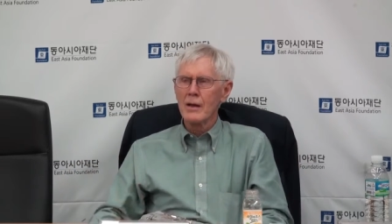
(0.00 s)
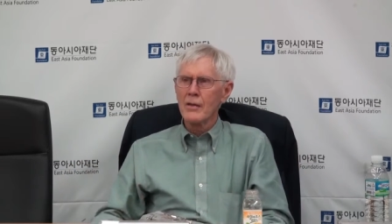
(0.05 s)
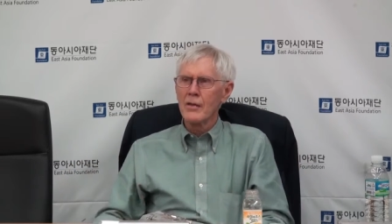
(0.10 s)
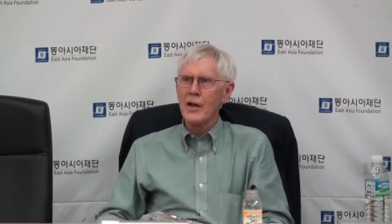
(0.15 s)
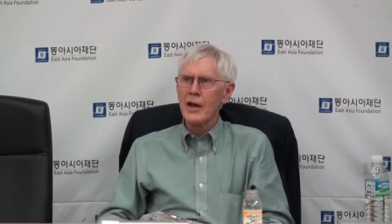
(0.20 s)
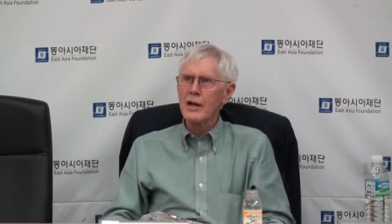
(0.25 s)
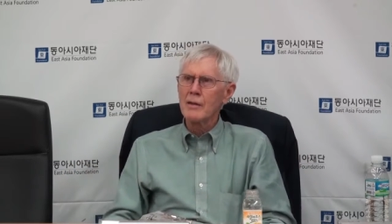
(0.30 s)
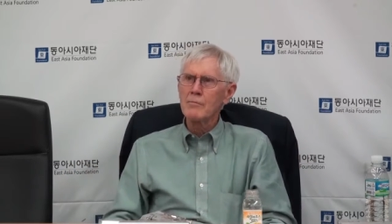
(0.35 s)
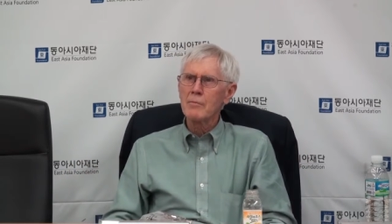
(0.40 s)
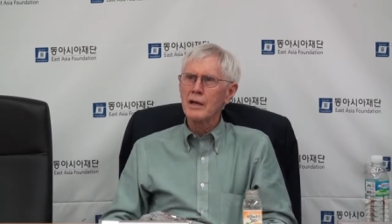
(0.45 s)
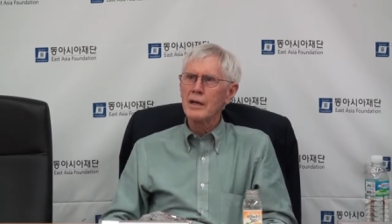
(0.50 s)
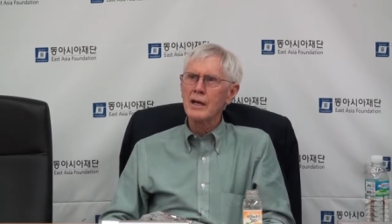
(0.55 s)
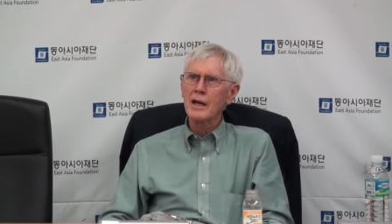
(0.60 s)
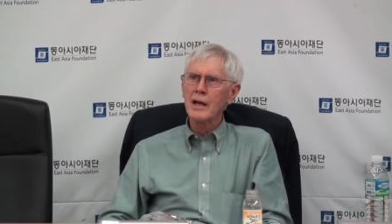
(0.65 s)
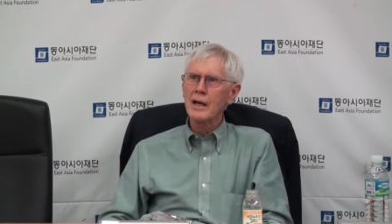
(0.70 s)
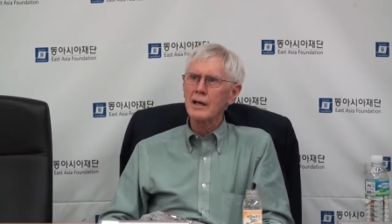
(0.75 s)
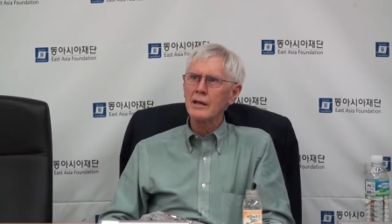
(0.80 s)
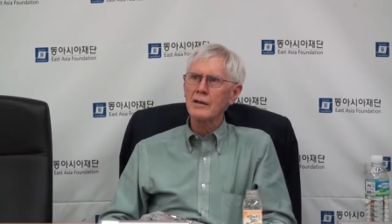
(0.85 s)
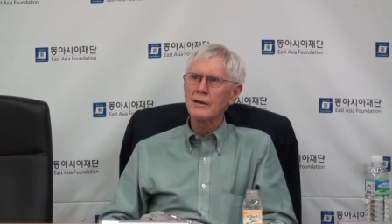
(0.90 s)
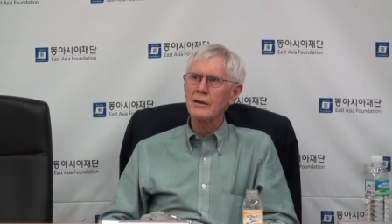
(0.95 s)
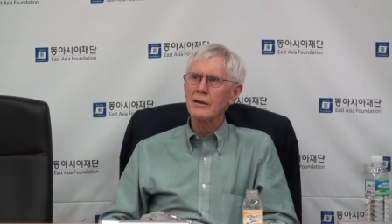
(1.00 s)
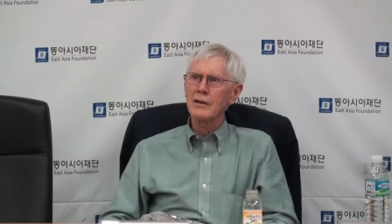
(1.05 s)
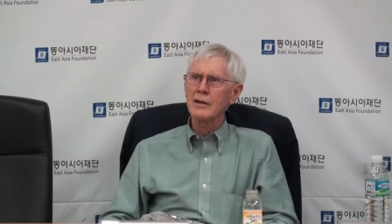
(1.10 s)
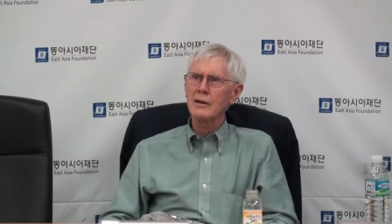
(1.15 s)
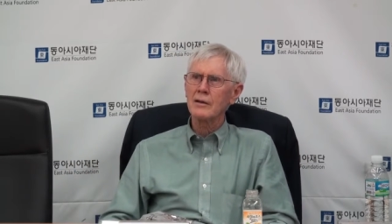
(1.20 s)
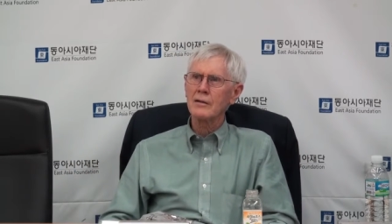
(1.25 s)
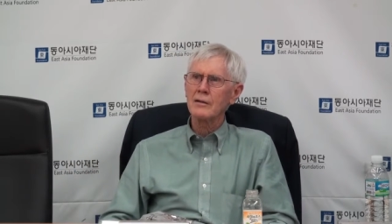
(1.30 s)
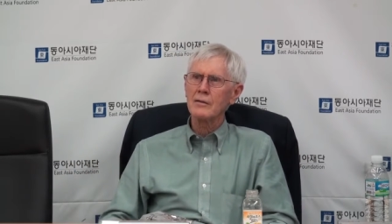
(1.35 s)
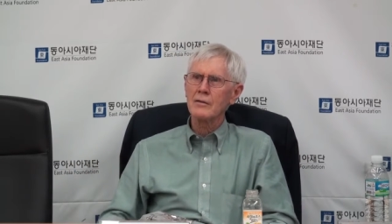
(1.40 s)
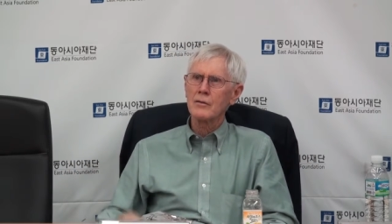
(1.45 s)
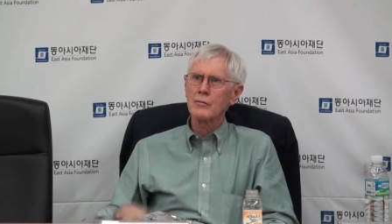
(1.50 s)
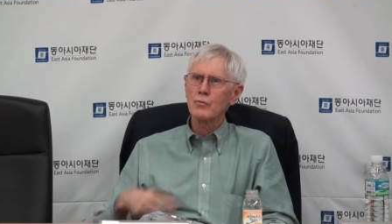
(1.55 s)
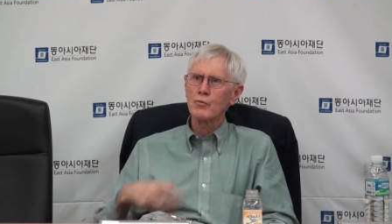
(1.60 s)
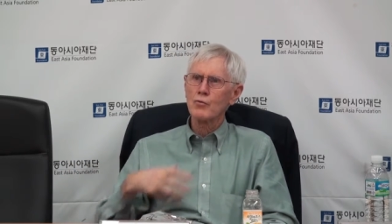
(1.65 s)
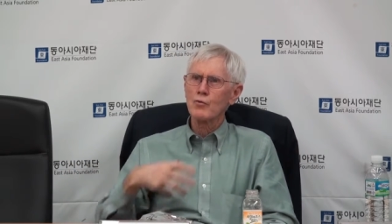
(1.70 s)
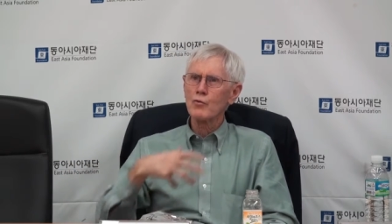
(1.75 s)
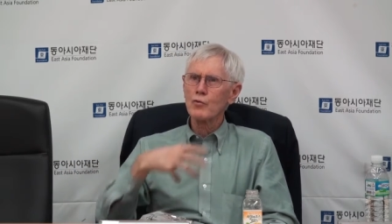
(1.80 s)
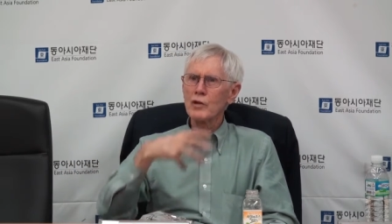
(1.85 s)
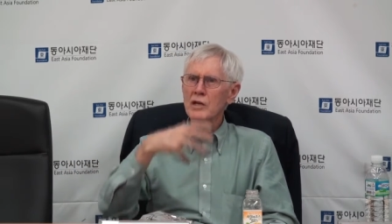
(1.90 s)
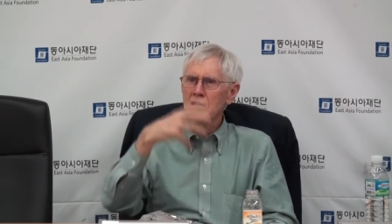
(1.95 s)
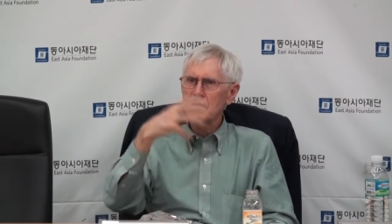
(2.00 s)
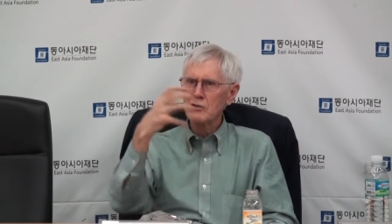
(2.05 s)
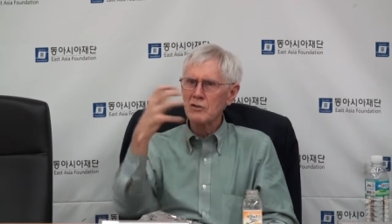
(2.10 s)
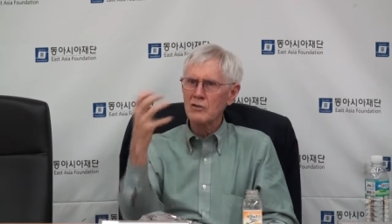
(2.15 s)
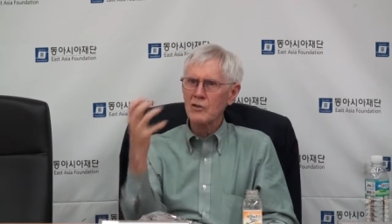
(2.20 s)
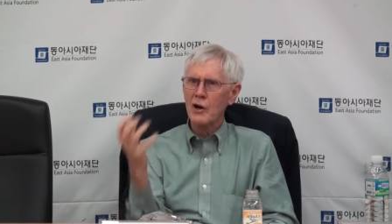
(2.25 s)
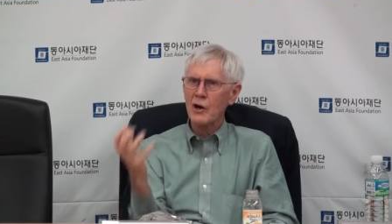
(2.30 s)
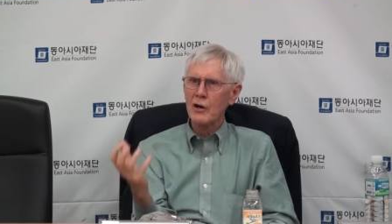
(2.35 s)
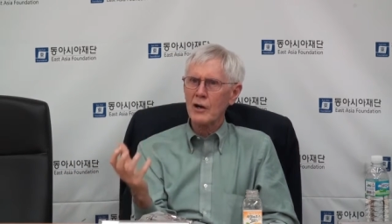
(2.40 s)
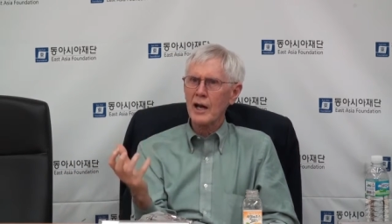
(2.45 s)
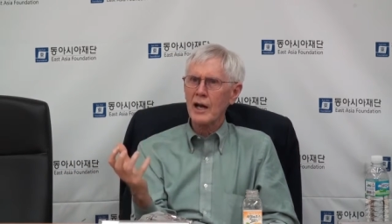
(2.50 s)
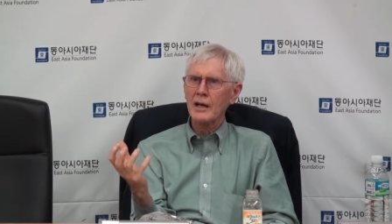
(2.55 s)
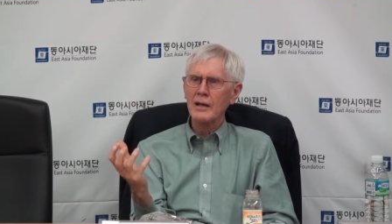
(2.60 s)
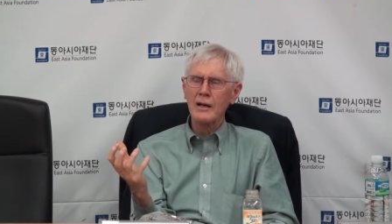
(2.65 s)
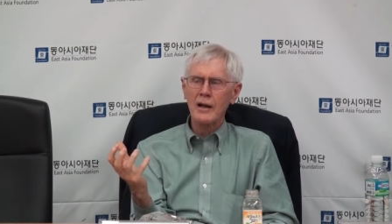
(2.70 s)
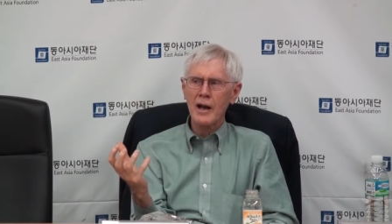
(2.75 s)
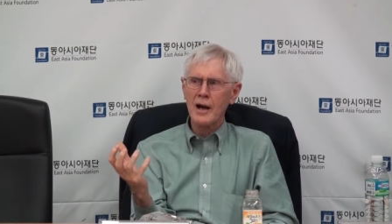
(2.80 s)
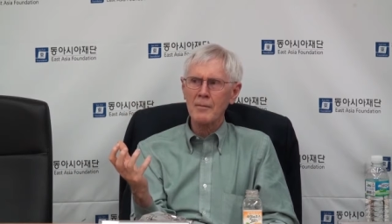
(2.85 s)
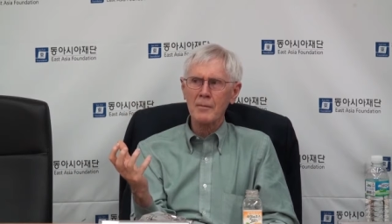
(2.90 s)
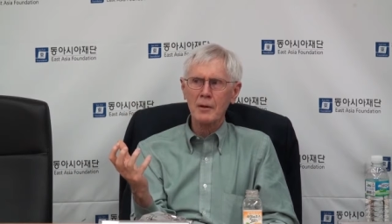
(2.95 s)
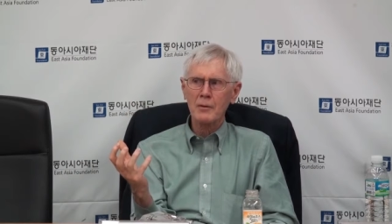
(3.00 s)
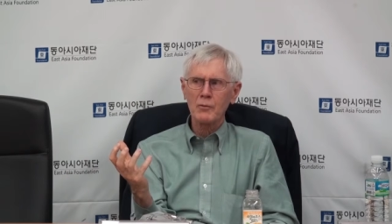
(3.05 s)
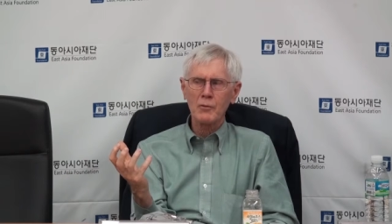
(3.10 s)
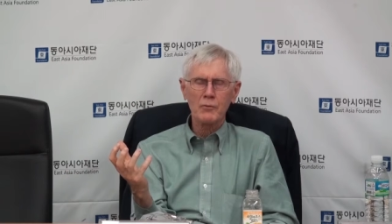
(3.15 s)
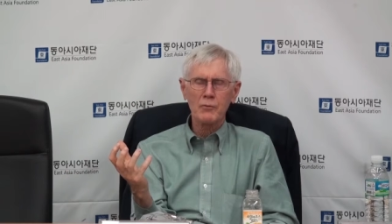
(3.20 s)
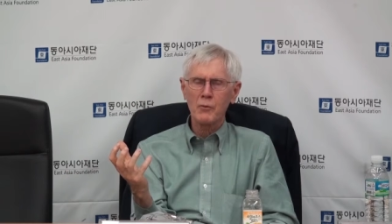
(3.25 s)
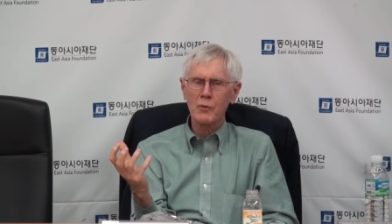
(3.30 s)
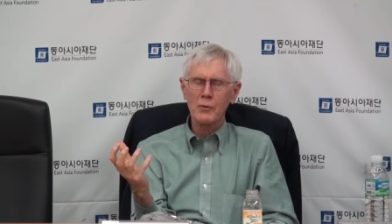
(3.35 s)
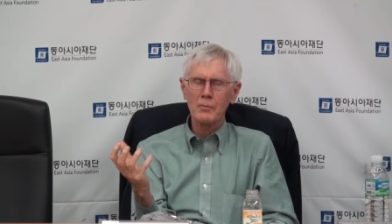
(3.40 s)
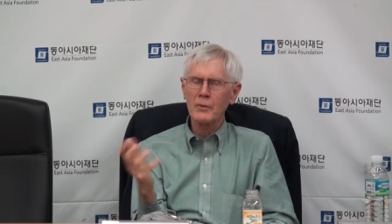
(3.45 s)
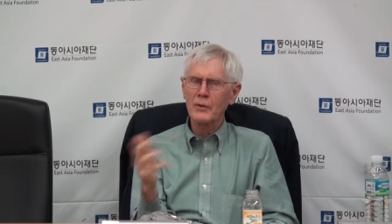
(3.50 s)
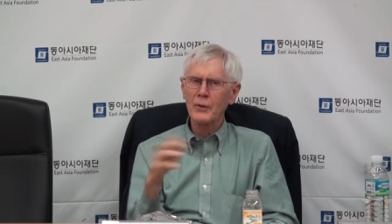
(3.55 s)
They began to restart economic reform,